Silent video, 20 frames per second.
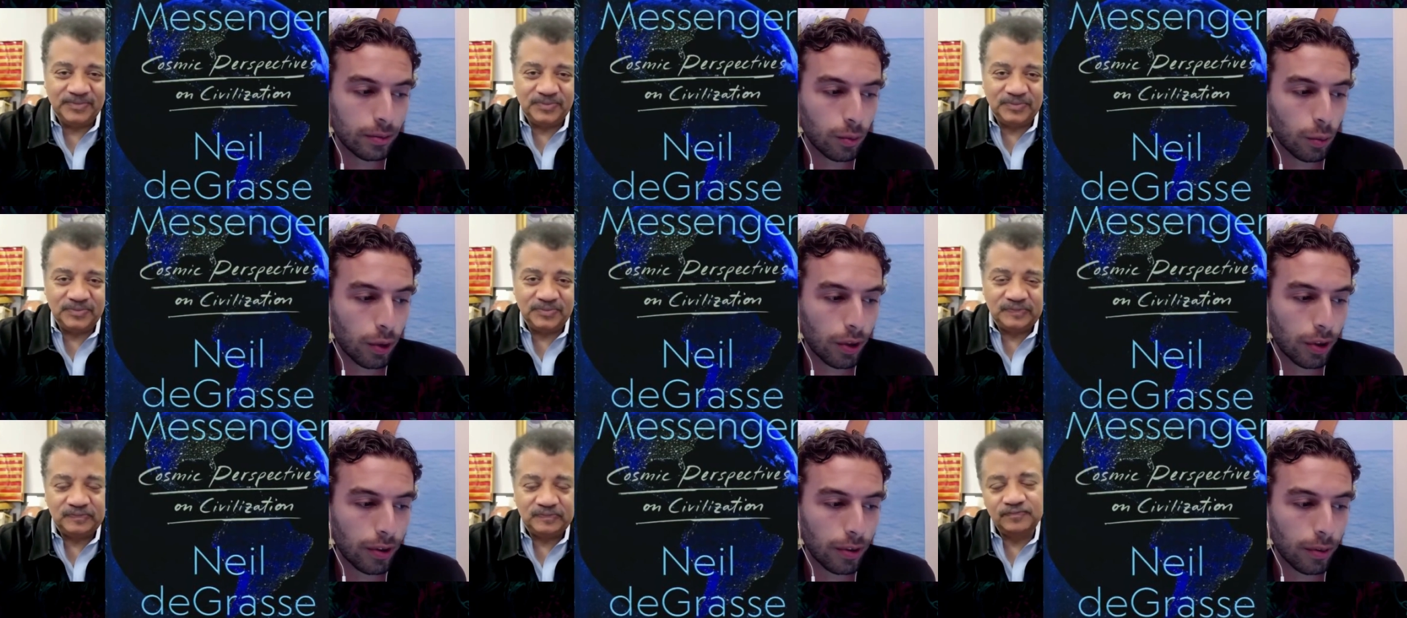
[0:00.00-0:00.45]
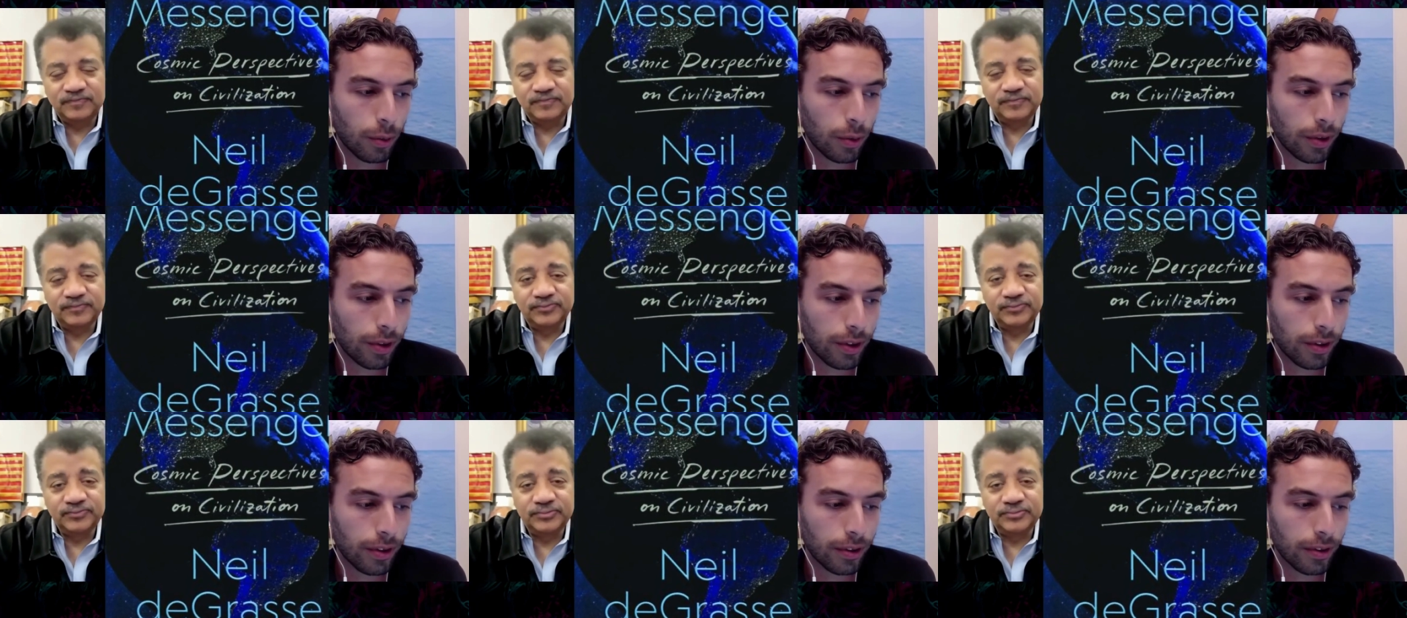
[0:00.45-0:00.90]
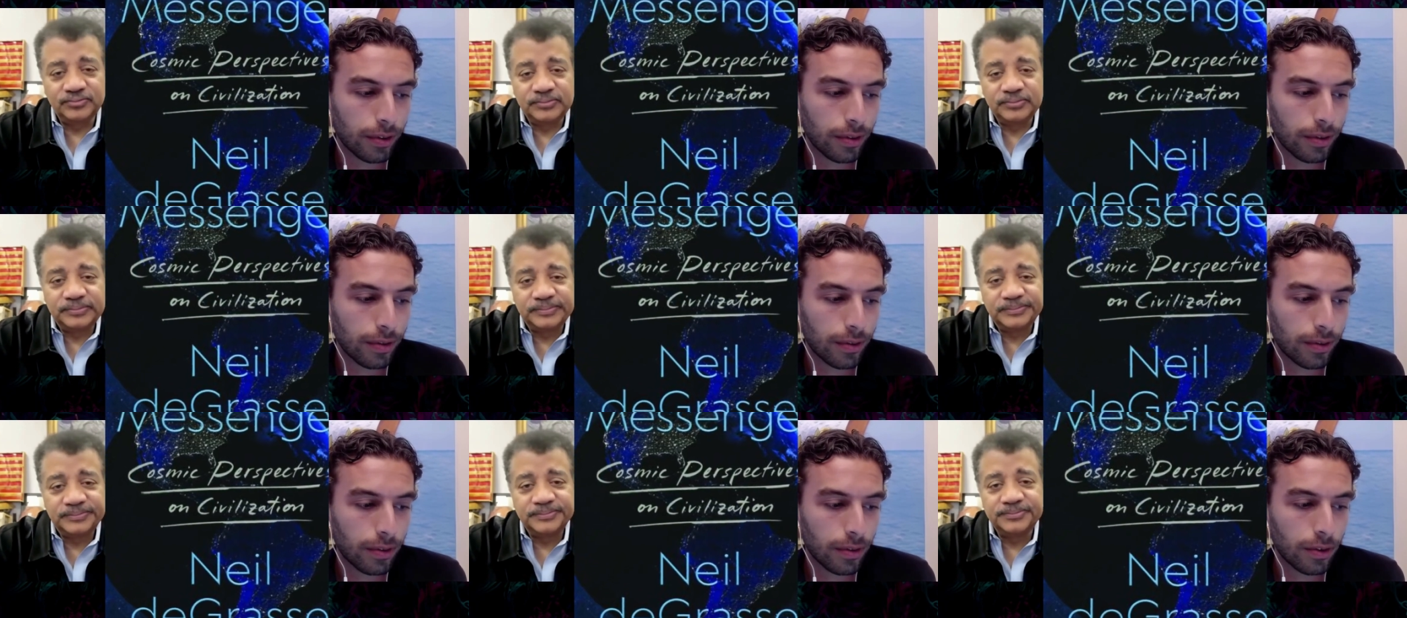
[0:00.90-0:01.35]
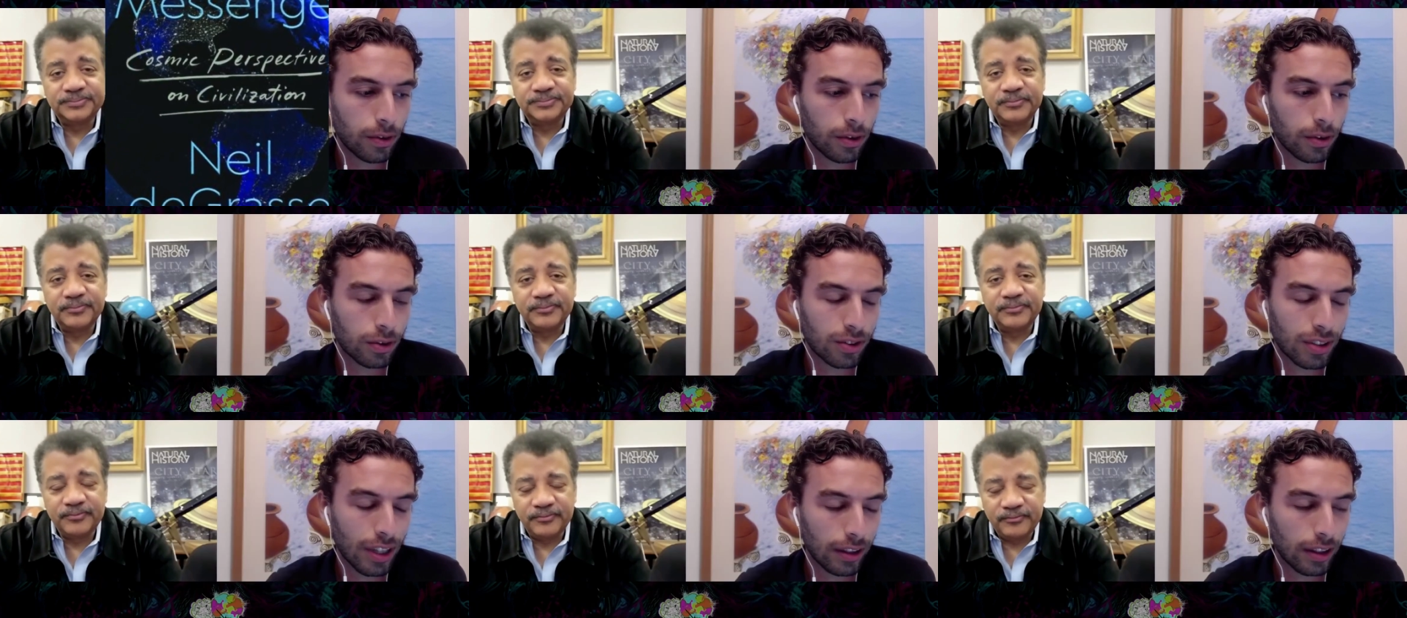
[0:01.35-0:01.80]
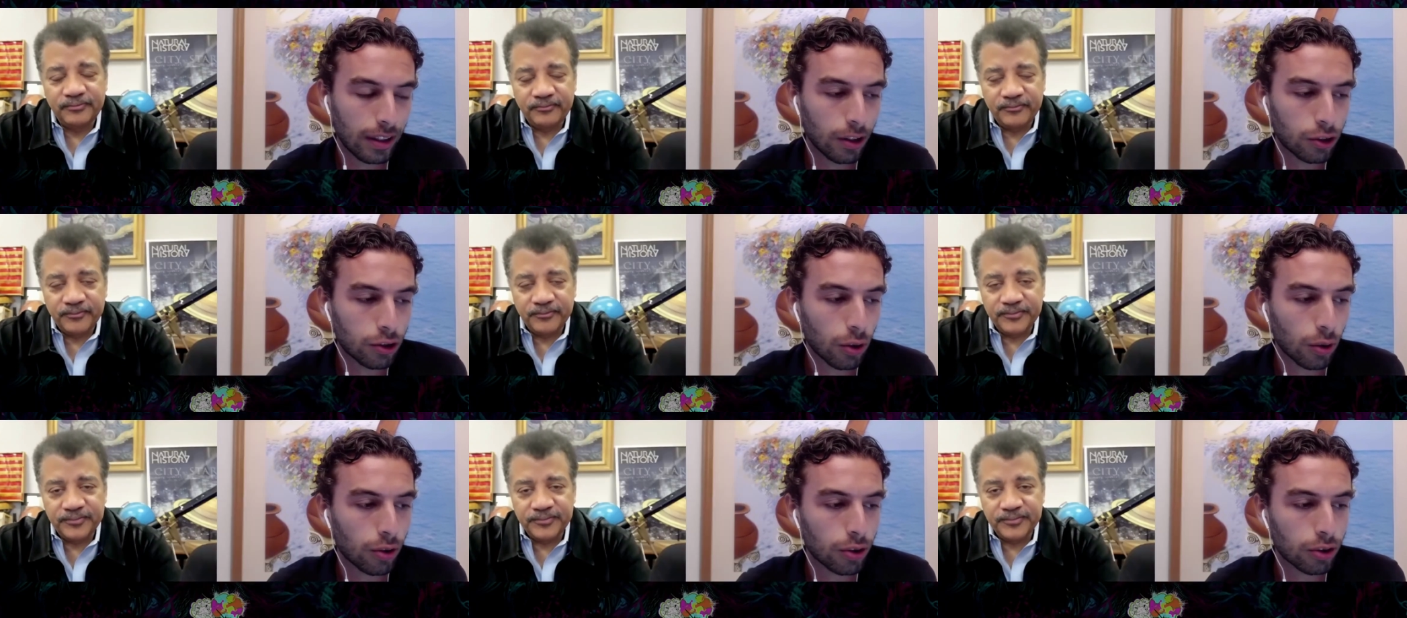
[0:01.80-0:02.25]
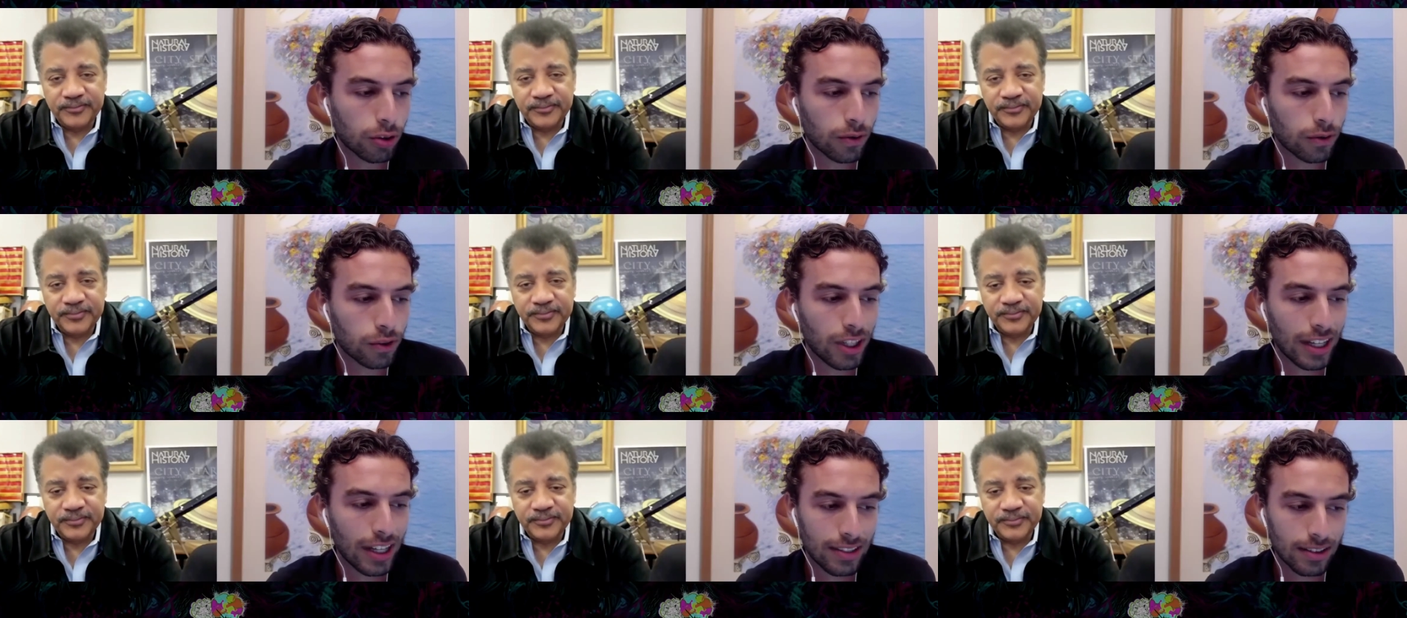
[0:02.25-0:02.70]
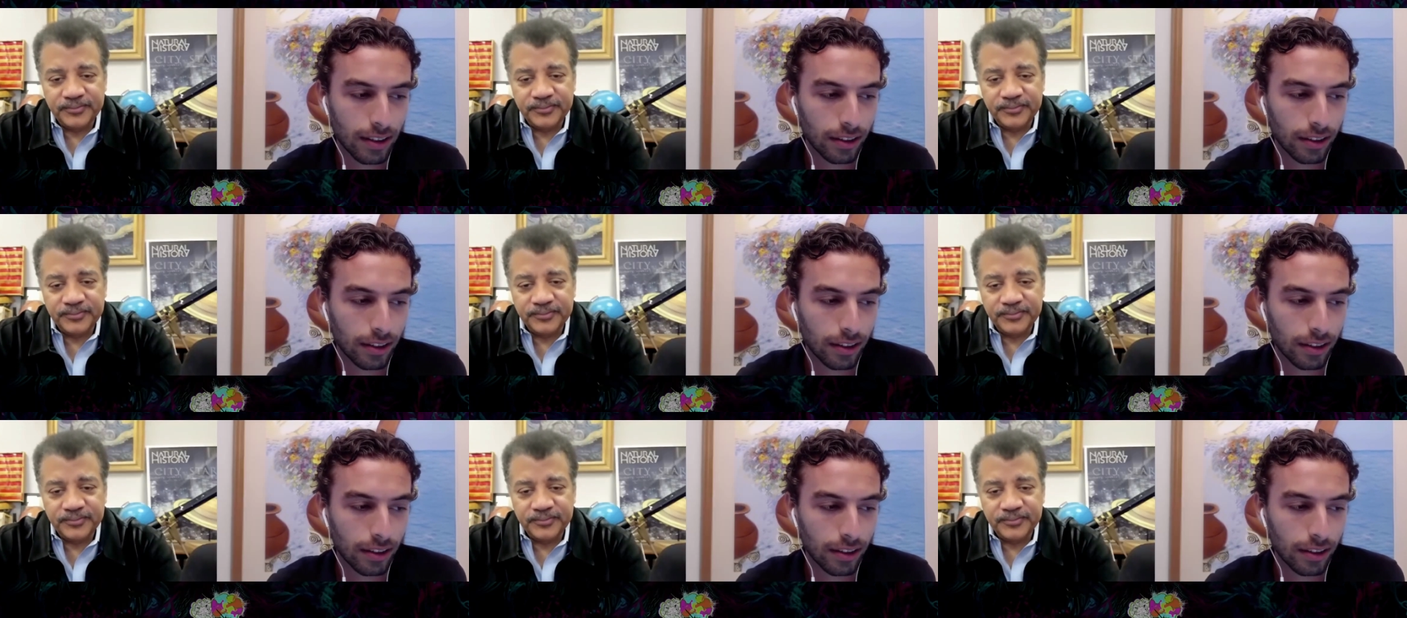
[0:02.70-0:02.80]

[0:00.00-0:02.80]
Speaker 1: we stand in the shoulders of giants